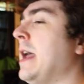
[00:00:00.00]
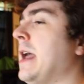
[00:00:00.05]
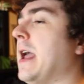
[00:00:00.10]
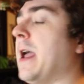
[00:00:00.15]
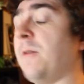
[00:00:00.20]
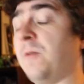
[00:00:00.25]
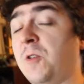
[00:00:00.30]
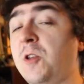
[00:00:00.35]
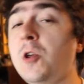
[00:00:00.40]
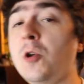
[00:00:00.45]

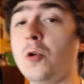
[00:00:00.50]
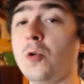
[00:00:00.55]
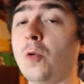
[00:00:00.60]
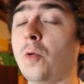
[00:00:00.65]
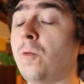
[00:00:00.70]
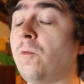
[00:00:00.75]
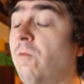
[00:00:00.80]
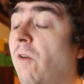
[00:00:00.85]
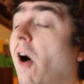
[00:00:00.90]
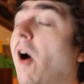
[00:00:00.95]
If you
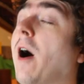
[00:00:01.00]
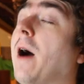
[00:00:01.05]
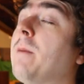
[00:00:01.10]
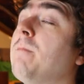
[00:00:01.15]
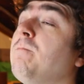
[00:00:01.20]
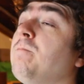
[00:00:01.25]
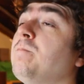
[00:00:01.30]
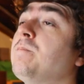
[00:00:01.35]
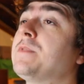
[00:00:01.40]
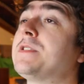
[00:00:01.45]
thought
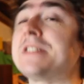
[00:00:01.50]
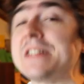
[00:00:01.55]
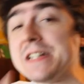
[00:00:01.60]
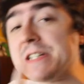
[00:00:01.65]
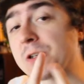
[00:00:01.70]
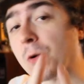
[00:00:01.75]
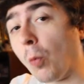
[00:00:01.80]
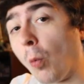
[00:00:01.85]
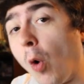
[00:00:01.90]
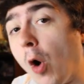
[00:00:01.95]

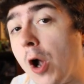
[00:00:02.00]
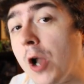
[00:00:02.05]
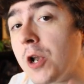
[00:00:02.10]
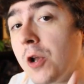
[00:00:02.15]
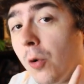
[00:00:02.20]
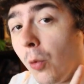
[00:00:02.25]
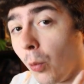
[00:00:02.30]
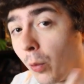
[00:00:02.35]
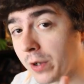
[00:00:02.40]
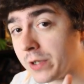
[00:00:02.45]
season
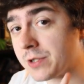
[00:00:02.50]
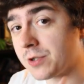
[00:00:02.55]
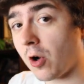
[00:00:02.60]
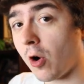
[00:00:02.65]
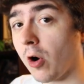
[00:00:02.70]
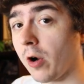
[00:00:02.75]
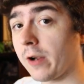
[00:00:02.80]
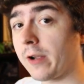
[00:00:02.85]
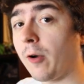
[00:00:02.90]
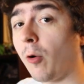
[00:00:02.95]
one was
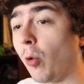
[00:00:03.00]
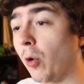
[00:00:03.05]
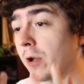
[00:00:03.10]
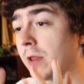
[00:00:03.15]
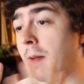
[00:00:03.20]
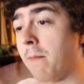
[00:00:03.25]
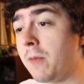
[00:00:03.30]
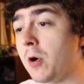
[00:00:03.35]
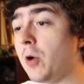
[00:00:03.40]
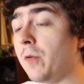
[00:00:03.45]
dark, or
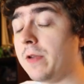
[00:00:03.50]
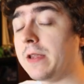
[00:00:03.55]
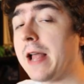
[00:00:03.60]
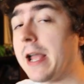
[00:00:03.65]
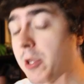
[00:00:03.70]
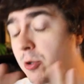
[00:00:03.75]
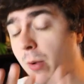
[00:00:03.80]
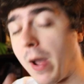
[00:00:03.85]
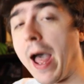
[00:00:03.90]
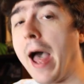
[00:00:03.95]
the movie
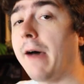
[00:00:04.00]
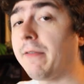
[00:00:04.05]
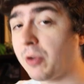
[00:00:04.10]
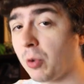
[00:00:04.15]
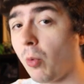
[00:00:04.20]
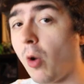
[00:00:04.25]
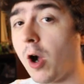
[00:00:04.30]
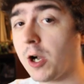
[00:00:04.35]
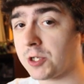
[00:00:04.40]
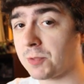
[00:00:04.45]
that you have
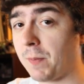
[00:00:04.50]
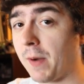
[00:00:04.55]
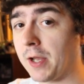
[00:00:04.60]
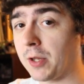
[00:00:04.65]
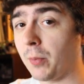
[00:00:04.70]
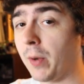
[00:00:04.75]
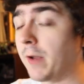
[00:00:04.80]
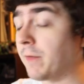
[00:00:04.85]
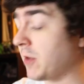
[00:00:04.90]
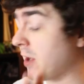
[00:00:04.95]
to watch, by
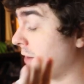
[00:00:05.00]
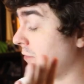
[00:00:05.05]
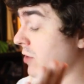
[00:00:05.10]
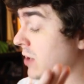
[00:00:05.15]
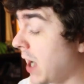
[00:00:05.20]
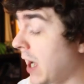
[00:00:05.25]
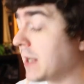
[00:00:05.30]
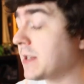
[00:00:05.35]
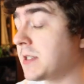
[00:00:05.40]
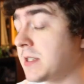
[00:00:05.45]
the way, if you have
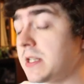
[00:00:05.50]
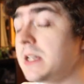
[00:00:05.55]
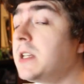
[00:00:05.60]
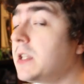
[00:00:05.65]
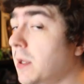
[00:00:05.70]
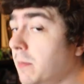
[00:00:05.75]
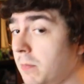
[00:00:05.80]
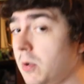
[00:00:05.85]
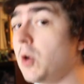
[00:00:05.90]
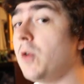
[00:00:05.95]
not
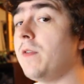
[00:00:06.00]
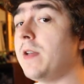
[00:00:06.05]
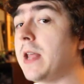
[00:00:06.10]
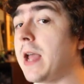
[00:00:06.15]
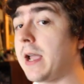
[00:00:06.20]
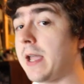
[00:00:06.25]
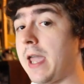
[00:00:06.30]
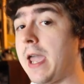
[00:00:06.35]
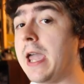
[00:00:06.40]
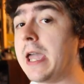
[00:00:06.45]
seen the movie
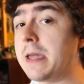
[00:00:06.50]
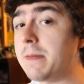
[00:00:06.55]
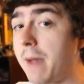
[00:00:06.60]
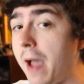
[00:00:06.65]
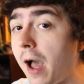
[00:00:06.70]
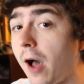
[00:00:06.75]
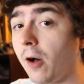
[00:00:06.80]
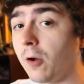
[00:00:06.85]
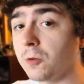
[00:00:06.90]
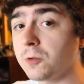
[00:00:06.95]
that came
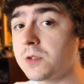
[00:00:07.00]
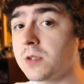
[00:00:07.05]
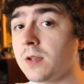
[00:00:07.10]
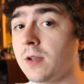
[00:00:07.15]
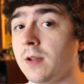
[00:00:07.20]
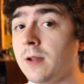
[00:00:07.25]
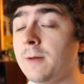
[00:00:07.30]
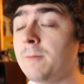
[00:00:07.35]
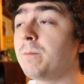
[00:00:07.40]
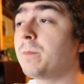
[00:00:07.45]
out,
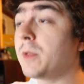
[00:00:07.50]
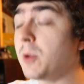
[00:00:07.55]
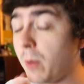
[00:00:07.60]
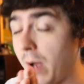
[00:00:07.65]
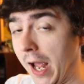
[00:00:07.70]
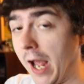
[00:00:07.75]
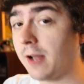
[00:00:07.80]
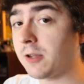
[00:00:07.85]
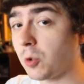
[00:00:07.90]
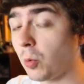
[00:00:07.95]
you
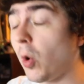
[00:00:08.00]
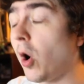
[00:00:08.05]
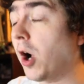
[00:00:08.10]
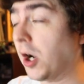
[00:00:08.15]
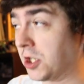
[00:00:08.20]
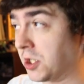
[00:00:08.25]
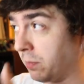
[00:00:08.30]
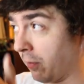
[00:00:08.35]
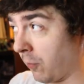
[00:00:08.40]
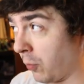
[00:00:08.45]
have to
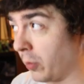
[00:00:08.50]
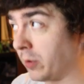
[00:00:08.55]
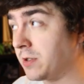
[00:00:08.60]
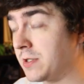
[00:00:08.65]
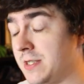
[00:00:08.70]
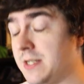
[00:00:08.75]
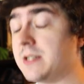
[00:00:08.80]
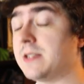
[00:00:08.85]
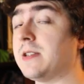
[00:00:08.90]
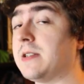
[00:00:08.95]
watch it before you
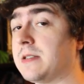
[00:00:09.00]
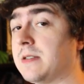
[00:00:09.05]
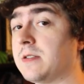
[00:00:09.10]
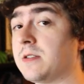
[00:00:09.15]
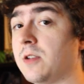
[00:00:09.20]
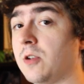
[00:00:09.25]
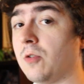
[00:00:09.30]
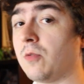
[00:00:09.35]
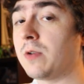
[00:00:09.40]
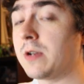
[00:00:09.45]
see season
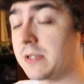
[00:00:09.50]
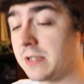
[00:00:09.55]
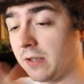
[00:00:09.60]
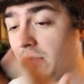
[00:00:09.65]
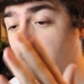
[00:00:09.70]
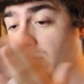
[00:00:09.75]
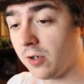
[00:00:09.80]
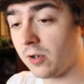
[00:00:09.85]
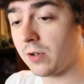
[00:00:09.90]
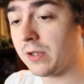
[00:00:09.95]
two because it
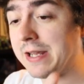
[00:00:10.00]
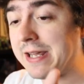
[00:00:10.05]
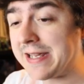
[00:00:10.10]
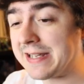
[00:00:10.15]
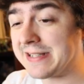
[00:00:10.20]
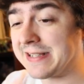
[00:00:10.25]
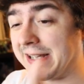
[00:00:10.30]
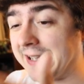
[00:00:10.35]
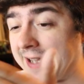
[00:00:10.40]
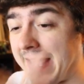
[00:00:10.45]
literally
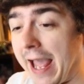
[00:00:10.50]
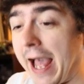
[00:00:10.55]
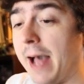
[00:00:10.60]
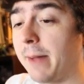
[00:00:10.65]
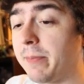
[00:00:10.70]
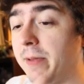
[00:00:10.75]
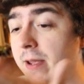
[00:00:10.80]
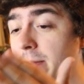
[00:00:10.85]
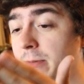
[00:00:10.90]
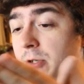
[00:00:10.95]
is a
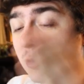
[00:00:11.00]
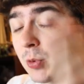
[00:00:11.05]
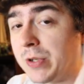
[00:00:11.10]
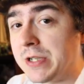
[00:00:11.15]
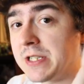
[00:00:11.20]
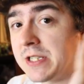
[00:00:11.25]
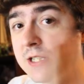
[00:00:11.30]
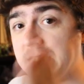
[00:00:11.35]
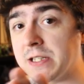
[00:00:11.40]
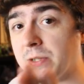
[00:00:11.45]
gap in
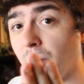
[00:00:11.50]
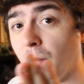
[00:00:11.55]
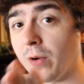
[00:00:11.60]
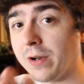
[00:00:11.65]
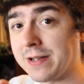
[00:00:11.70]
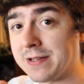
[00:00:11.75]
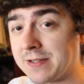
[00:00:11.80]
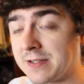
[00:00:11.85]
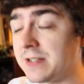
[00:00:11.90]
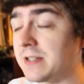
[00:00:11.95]
between season
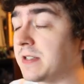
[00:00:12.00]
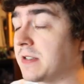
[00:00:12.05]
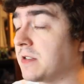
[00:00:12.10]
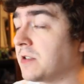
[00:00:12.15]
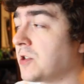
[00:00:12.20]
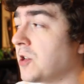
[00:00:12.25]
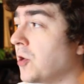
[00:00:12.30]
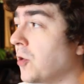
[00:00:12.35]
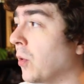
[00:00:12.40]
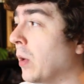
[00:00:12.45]
one and season
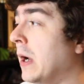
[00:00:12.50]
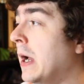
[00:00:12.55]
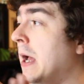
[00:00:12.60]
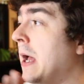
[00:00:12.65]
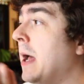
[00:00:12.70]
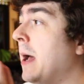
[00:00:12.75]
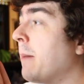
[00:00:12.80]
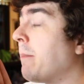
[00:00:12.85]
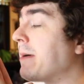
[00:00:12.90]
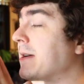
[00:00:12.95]
two.
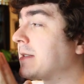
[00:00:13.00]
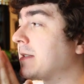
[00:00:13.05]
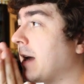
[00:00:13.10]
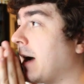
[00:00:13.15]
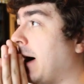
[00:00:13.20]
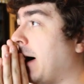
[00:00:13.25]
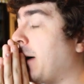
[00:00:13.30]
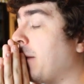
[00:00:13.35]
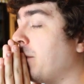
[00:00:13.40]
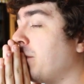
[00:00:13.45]
But
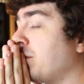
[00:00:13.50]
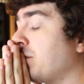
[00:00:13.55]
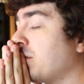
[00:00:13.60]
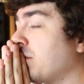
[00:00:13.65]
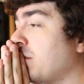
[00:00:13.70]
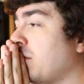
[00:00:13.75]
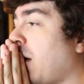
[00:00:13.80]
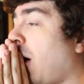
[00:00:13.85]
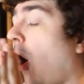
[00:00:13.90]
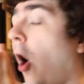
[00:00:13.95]
um,
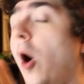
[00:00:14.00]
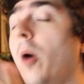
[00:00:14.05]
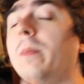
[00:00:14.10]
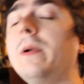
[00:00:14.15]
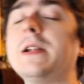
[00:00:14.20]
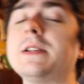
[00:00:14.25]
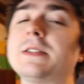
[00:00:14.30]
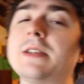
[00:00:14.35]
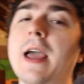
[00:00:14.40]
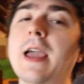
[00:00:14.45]
all I'm
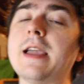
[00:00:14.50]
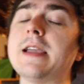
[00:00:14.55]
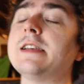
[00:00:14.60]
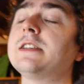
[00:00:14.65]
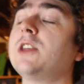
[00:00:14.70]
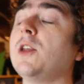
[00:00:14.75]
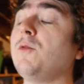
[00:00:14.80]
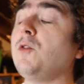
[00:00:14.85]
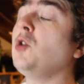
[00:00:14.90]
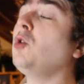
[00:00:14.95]
gonna say
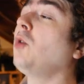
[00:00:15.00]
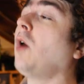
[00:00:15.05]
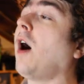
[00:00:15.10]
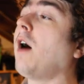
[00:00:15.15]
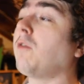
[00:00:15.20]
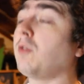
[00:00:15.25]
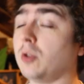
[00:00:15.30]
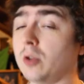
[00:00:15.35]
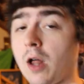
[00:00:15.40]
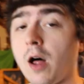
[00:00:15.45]
is if you
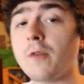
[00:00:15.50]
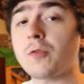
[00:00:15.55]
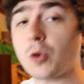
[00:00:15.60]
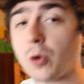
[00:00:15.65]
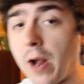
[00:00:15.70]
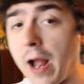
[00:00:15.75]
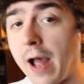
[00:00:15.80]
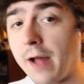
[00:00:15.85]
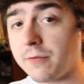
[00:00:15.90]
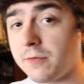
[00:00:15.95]
love
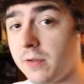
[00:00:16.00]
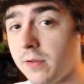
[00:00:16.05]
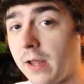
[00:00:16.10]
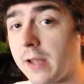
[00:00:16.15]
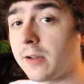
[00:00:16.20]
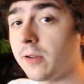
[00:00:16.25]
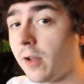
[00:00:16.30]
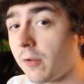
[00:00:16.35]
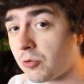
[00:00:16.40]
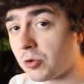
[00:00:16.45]
Lovecraft,
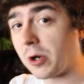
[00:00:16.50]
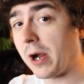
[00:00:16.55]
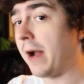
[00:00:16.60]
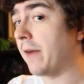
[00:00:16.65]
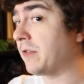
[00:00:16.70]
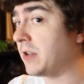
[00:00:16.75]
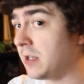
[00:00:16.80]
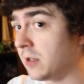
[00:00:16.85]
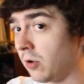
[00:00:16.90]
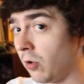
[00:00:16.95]
like
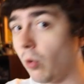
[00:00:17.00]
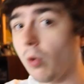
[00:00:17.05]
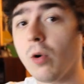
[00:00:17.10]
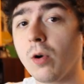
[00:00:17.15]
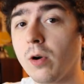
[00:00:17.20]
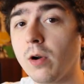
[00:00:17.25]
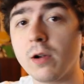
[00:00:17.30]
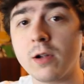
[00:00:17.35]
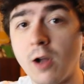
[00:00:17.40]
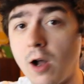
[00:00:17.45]
Lovecraftian
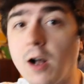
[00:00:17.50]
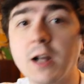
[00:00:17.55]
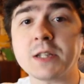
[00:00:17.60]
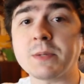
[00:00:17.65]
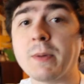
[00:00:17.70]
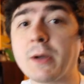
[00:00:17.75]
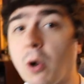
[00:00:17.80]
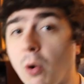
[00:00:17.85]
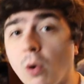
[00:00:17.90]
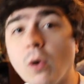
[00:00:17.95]
horror,
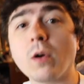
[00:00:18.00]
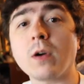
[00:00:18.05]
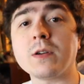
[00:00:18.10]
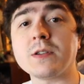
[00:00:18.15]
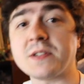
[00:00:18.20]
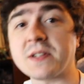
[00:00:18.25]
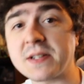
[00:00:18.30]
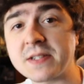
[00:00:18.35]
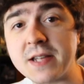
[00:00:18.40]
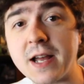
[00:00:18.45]
cosmic
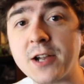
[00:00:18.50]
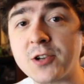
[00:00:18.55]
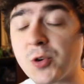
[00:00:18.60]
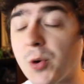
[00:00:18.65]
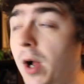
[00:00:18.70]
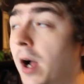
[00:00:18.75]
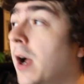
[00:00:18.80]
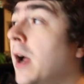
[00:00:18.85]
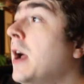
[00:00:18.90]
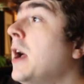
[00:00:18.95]
horrors,
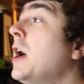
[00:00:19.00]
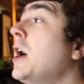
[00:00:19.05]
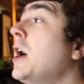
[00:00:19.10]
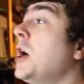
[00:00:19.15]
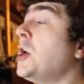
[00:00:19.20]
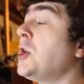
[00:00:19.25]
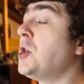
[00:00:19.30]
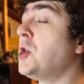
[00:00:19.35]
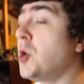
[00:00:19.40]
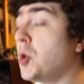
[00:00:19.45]
etc.,
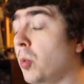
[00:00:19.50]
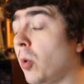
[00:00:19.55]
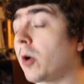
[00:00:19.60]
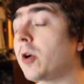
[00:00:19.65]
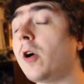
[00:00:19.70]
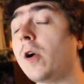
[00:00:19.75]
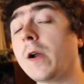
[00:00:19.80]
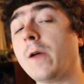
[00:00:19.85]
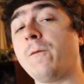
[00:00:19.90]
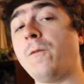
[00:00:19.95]
you are
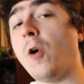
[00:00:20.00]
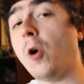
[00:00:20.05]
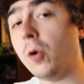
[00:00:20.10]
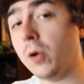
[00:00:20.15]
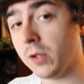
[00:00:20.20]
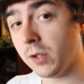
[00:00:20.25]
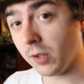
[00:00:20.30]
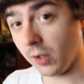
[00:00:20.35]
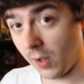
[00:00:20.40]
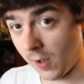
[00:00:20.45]
gonna fall
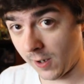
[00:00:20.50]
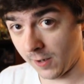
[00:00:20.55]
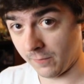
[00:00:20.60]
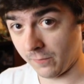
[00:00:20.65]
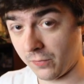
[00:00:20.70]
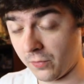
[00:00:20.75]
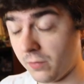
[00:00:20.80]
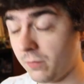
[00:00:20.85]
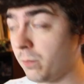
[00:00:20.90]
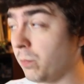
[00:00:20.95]
in
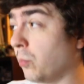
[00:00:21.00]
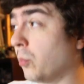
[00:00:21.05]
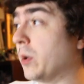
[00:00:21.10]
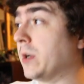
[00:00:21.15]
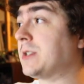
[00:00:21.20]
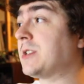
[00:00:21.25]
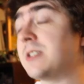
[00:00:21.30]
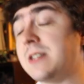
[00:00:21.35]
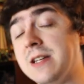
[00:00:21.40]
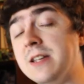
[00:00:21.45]
love
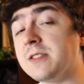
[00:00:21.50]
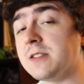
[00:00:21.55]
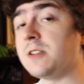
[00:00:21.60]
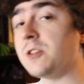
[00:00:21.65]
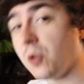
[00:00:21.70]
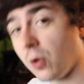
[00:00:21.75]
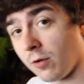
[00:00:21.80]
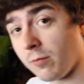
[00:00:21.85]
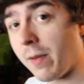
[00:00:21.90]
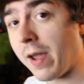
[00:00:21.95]
with season
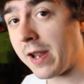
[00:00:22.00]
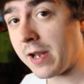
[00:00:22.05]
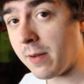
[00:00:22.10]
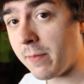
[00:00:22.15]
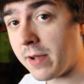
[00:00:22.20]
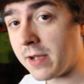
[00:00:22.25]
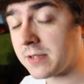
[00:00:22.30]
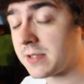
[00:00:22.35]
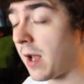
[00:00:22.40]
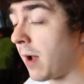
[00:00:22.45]
two of Made in
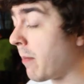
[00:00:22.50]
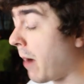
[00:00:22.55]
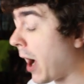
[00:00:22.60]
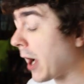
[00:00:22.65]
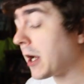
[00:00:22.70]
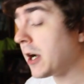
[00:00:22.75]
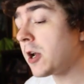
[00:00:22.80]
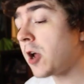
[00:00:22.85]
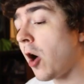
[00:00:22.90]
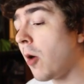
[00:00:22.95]
Abyss. I'm
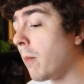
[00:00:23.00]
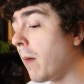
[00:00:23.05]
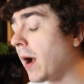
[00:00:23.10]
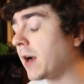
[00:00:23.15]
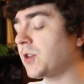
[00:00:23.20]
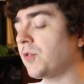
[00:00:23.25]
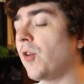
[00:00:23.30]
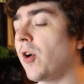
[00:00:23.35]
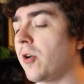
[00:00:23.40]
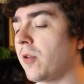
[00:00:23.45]
not gonna go
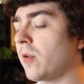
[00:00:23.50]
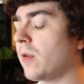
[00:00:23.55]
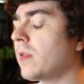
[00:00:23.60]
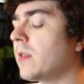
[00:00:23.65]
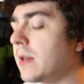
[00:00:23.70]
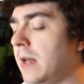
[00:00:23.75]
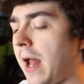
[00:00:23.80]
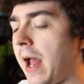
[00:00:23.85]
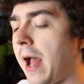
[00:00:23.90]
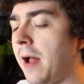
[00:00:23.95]
much further
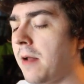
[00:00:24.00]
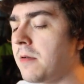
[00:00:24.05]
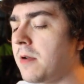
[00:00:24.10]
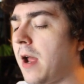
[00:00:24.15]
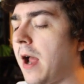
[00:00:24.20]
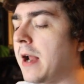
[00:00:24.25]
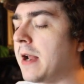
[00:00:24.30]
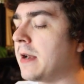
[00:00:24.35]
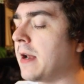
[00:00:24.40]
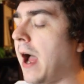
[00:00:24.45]
than that,
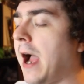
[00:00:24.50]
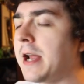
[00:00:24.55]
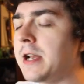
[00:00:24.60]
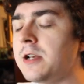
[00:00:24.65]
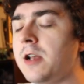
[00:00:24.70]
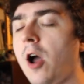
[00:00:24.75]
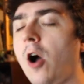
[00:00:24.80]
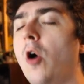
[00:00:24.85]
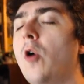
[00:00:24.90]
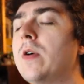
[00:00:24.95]
and I
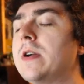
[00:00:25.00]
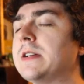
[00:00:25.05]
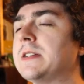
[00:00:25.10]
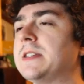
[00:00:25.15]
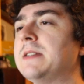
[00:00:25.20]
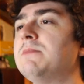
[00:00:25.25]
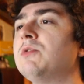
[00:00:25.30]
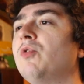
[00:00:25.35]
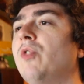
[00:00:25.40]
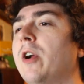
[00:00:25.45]
know it
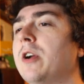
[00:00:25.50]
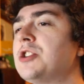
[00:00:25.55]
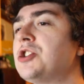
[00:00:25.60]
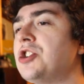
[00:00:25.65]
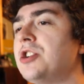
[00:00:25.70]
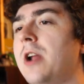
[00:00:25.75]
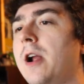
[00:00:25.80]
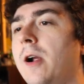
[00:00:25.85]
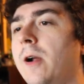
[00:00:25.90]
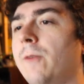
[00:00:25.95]
seems very
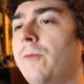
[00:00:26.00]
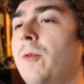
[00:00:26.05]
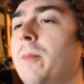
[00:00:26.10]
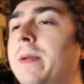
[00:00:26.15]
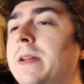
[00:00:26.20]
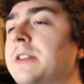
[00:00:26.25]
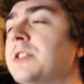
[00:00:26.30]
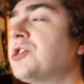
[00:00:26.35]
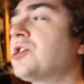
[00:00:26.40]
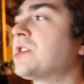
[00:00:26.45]
generic for
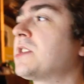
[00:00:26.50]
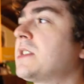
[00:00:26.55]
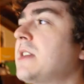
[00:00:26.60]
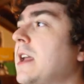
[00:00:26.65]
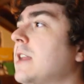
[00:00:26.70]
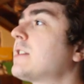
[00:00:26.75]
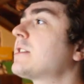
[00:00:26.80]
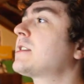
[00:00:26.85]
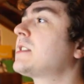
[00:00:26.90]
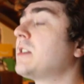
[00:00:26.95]
me to just
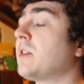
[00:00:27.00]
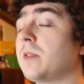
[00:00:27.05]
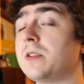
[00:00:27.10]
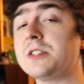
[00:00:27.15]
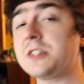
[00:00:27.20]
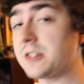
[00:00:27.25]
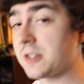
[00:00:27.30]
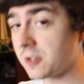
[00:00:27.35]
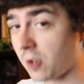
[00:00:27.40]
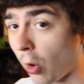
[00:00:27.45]
say the
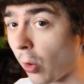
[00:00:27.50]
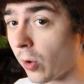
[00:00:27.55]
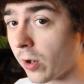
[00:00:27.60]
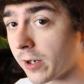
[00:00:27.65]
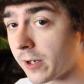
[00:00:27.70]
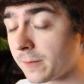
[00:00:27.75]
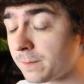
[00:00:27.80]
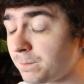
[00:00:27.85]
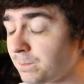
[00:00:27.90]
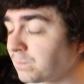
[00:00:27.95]
series is
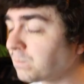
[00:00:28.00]
dark,